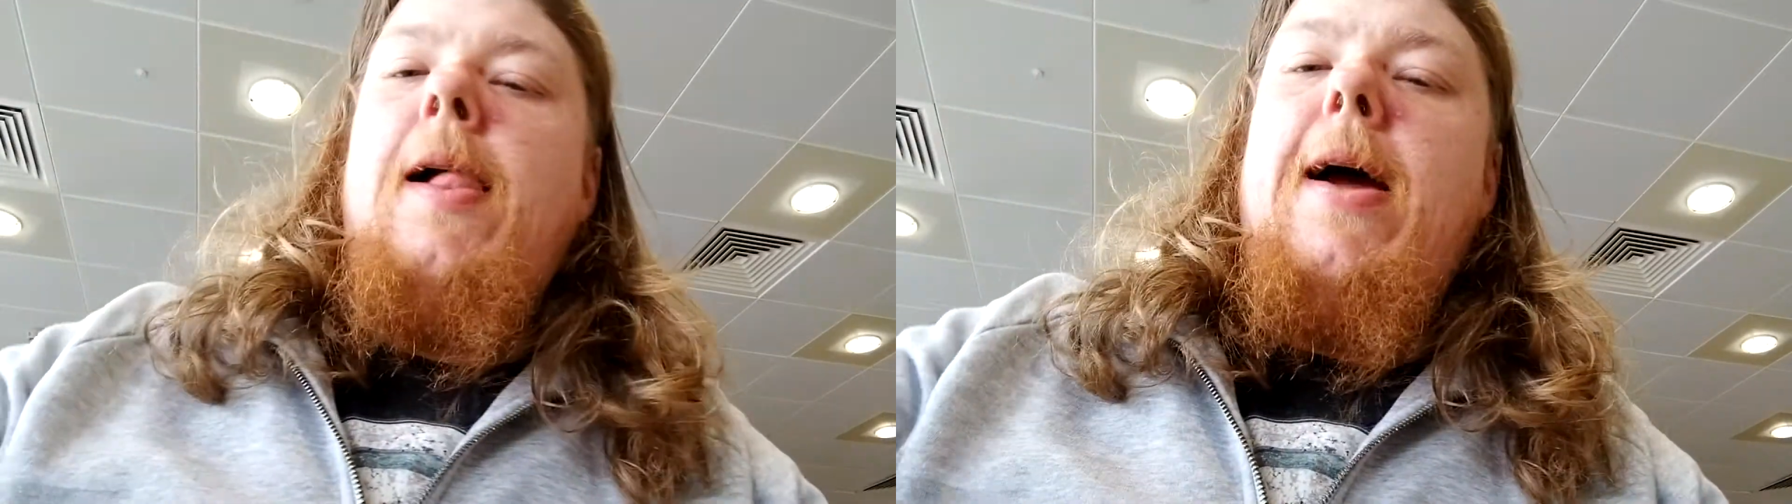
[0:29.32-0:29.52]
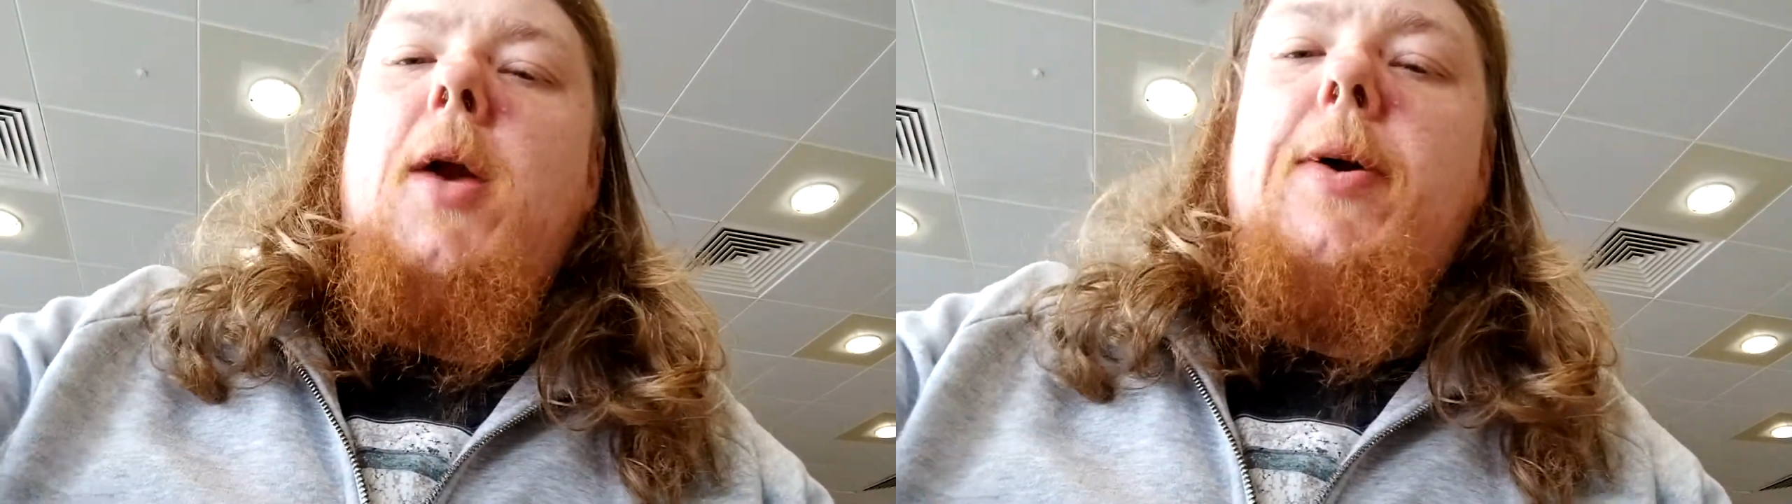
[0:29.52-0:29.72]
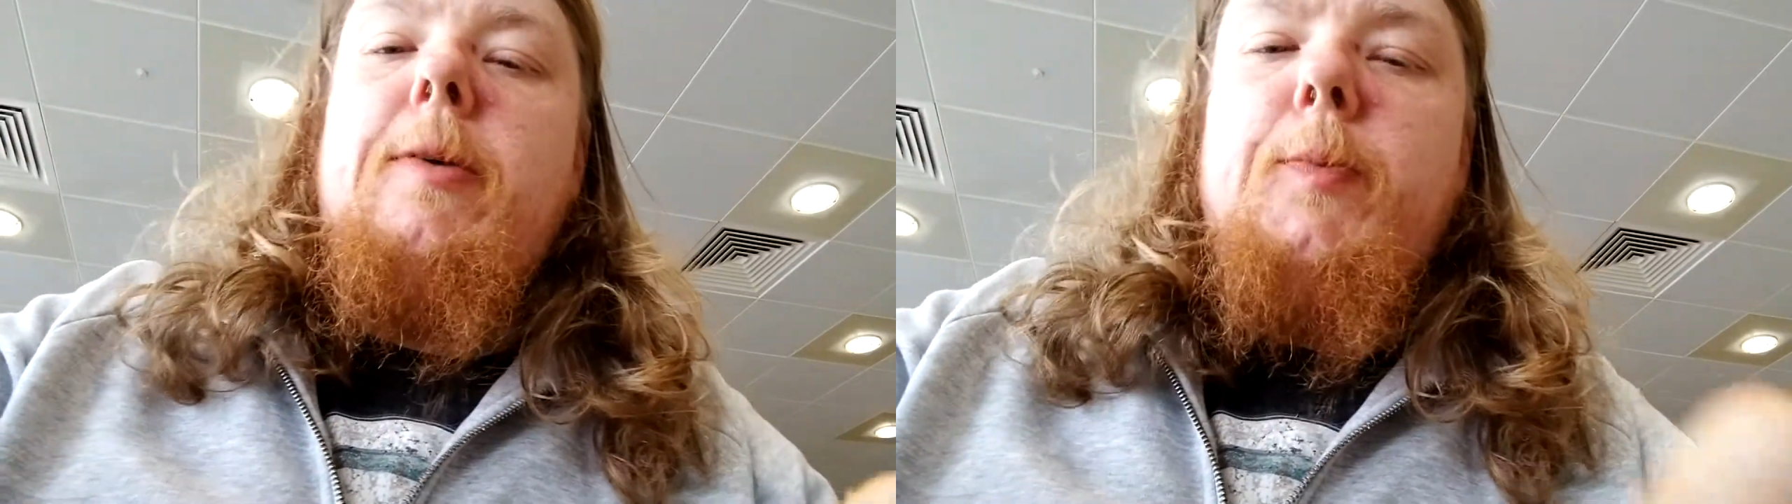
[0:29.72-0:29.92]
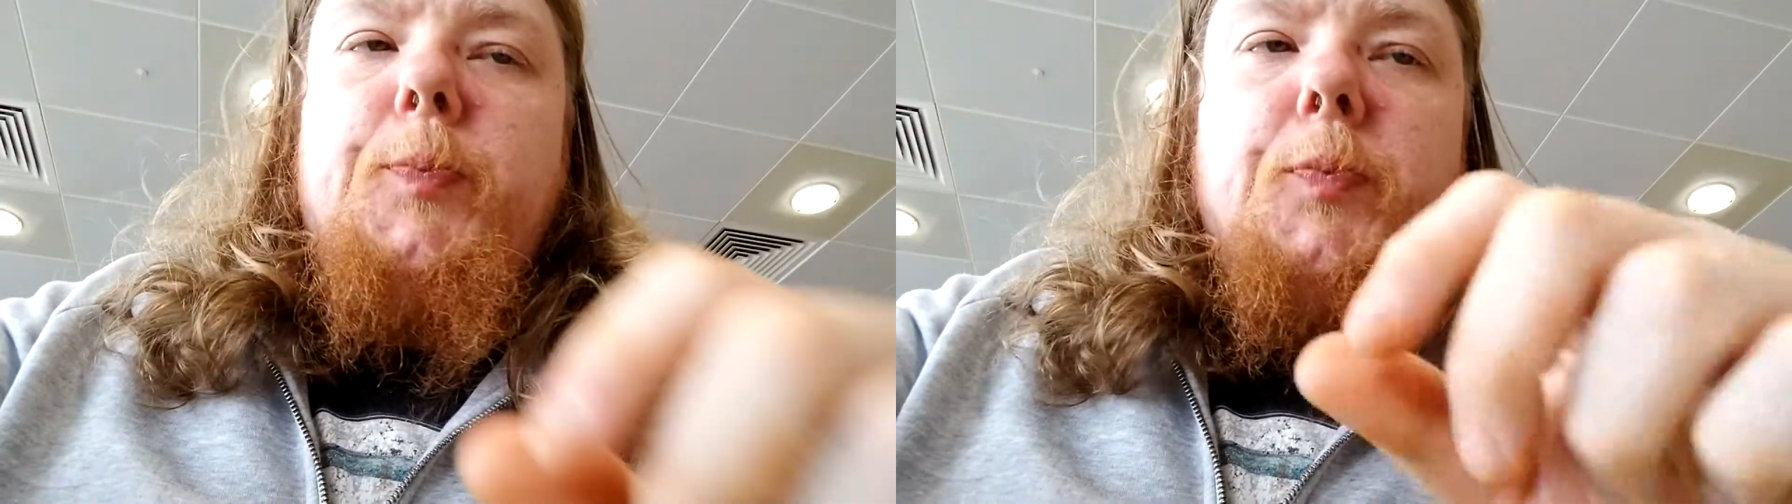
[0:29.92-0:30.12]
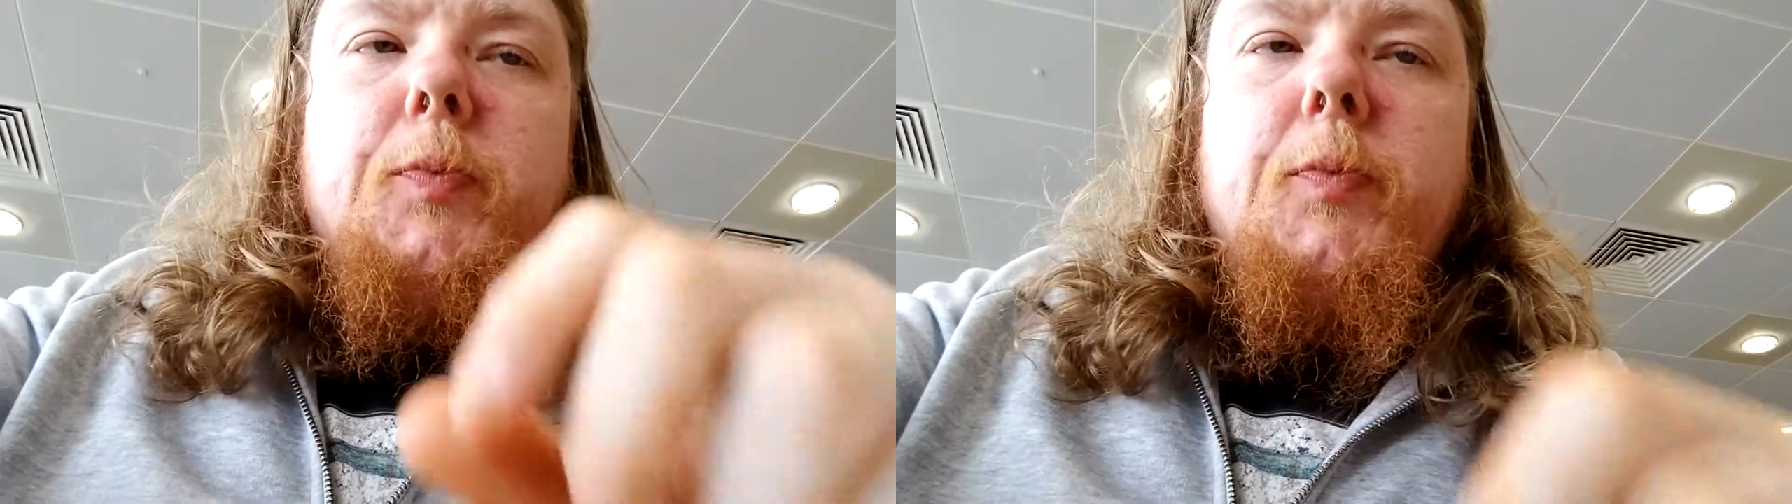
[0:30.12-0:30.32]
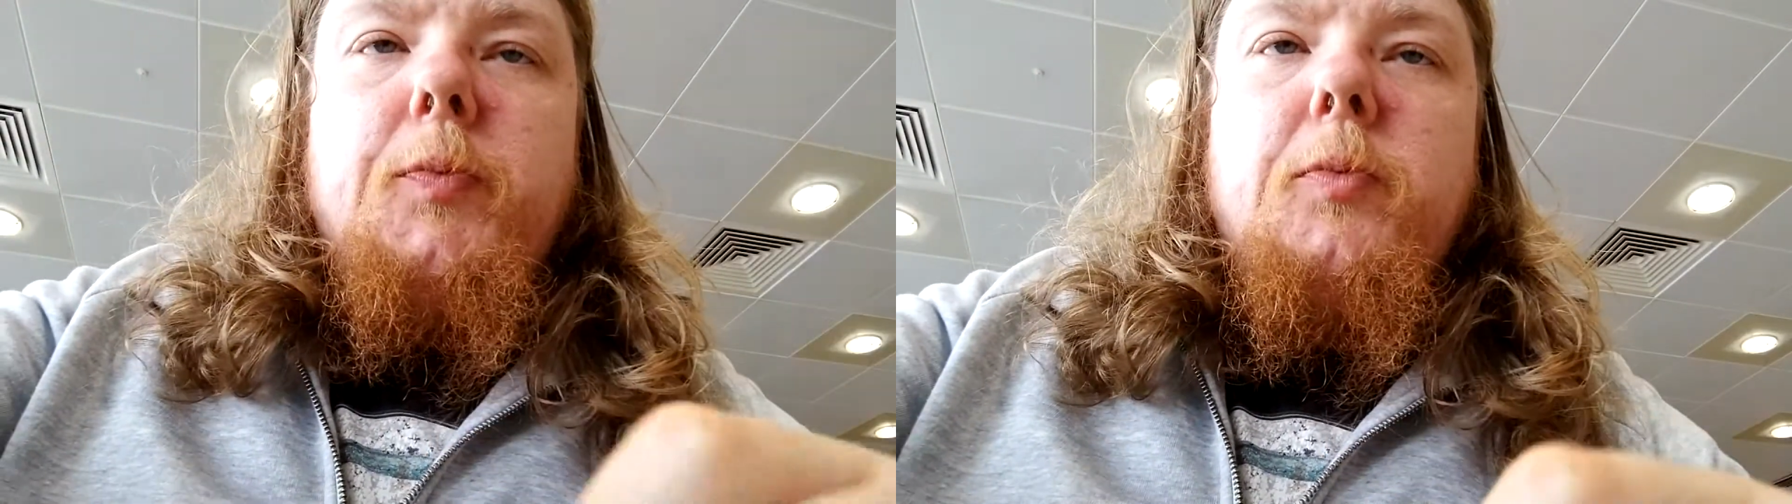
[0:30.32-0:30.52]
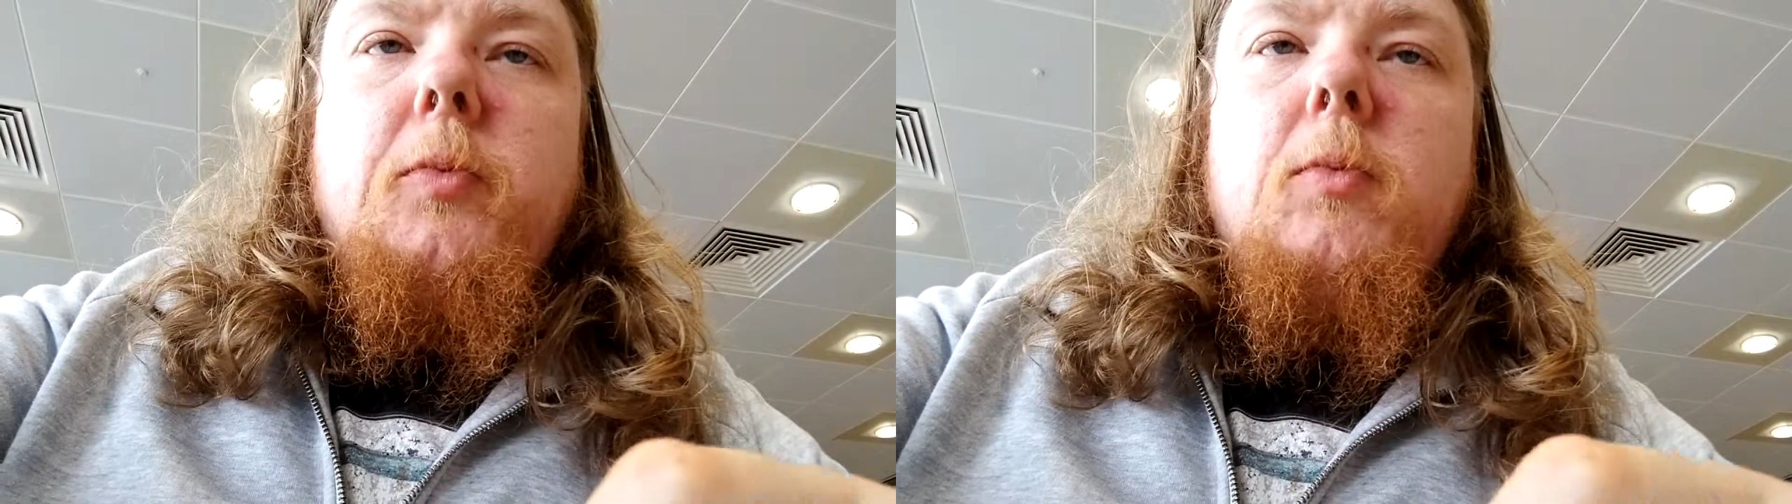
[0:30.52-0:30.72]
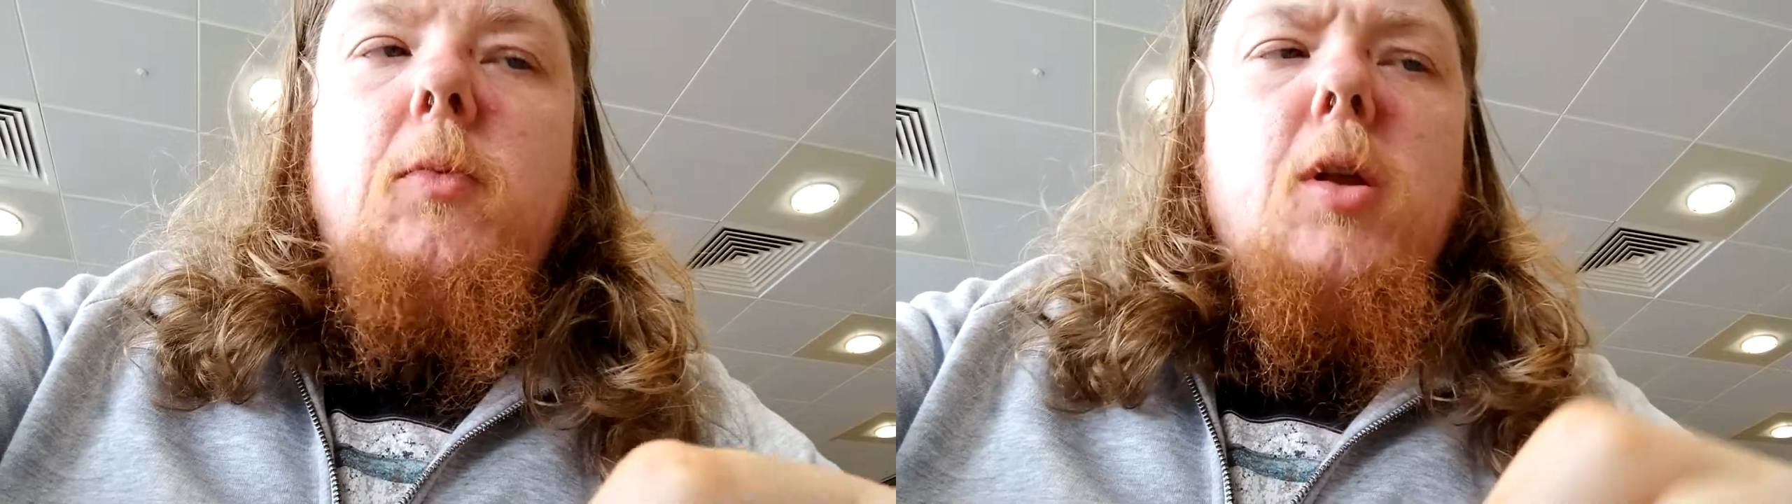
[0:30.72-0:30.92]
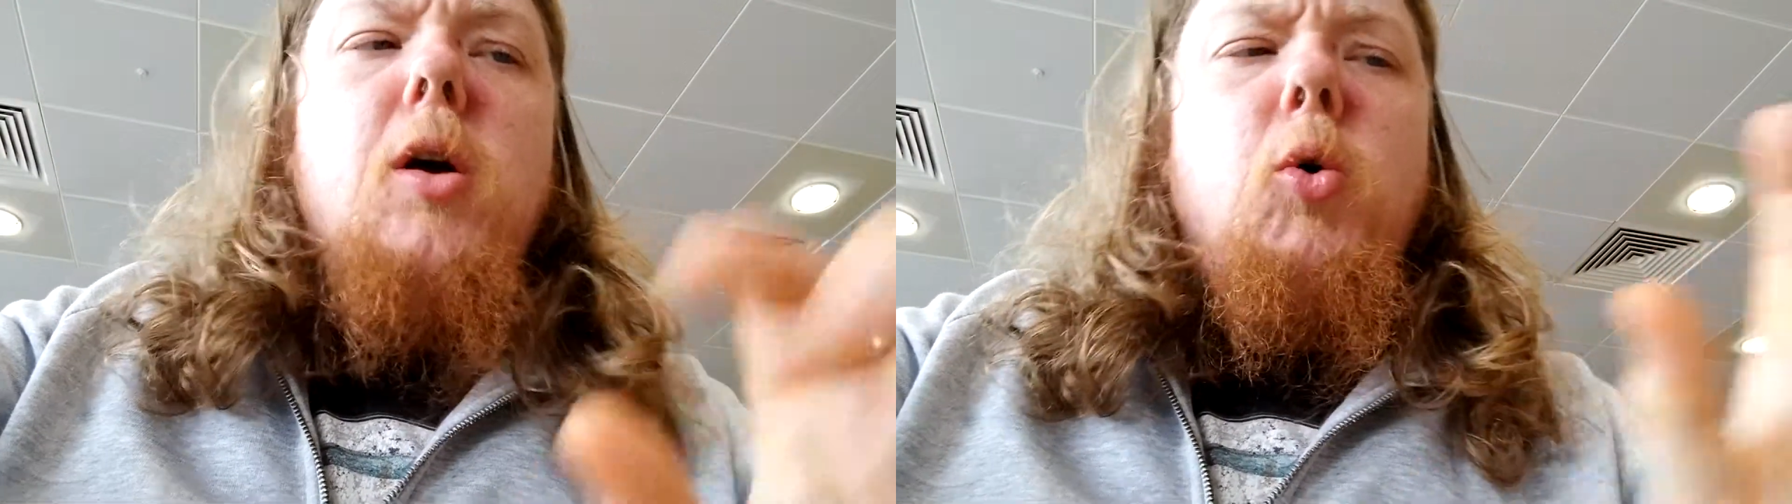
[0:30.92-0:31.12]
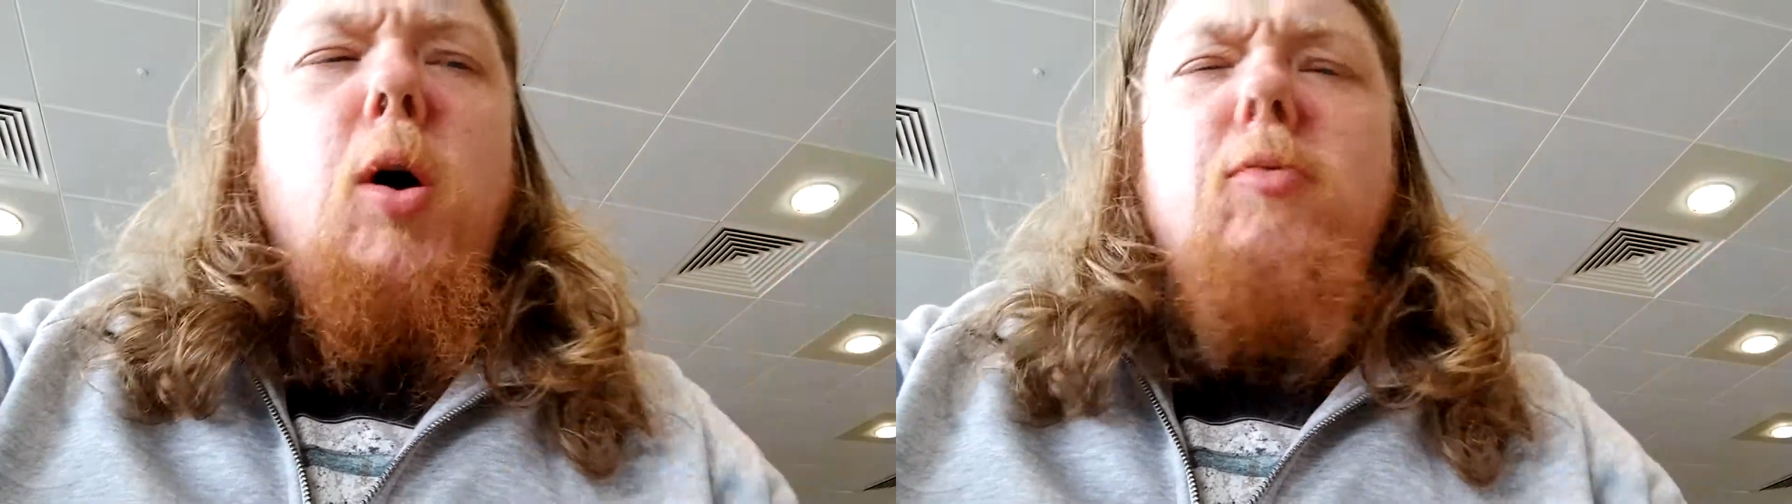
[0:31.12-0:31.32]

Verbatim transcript: Anyway quite